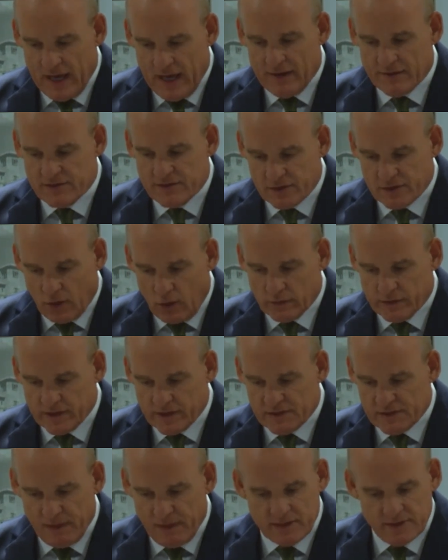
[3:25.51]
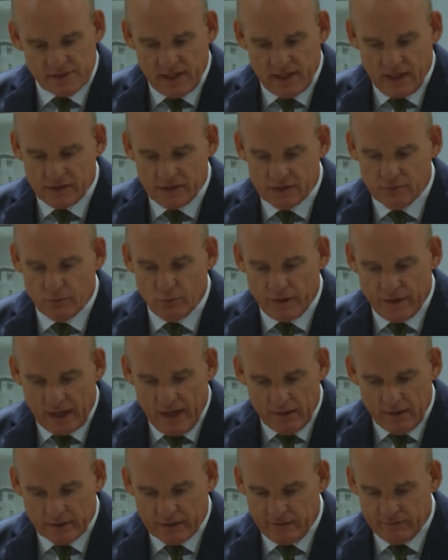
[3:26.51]
sole dispensation
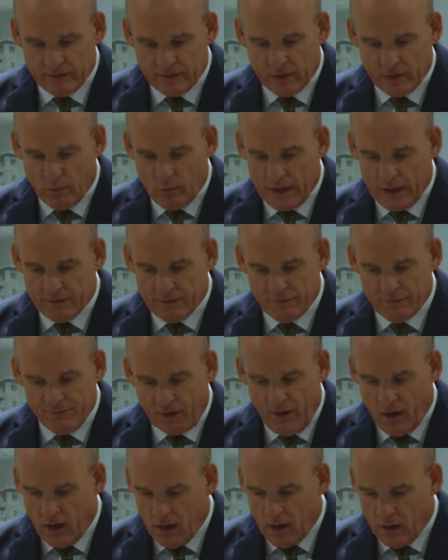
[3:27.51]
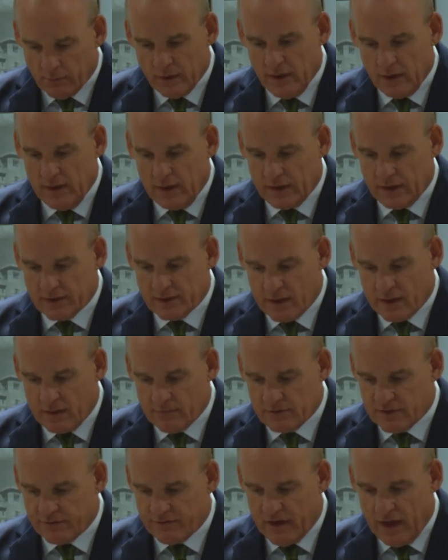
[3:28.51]
without giving away the farm in
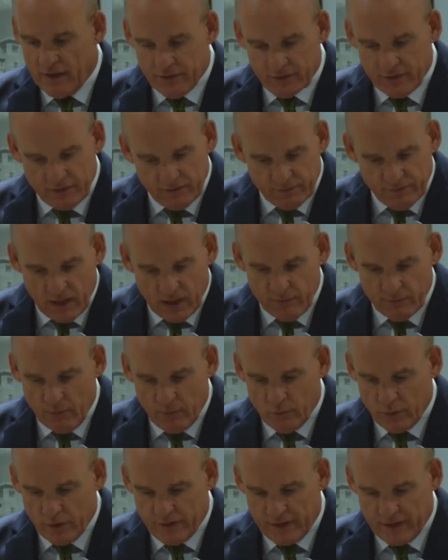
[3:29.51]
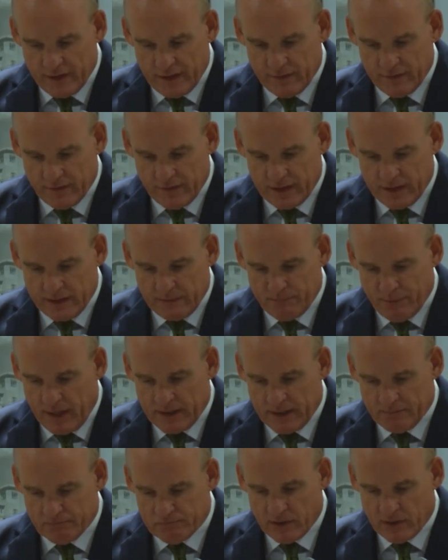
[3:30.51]
terms of other development within the
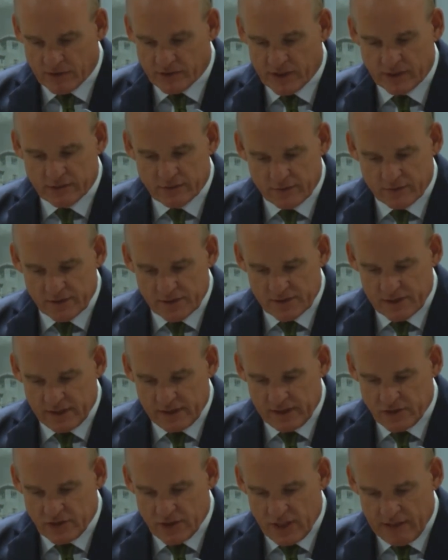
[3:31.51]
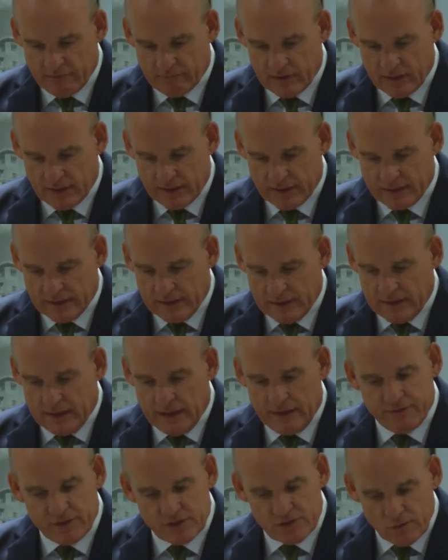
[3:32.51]
Bay project or the city generally.
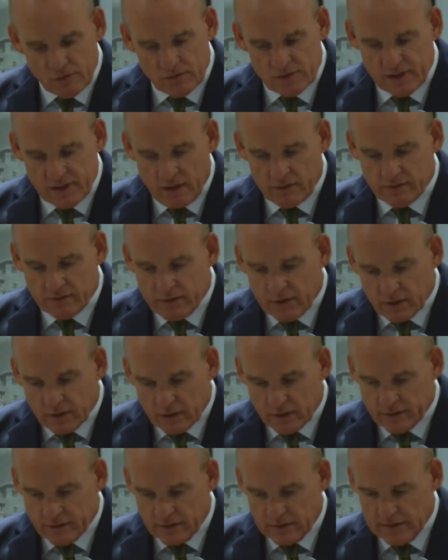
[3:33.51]
If it's also good,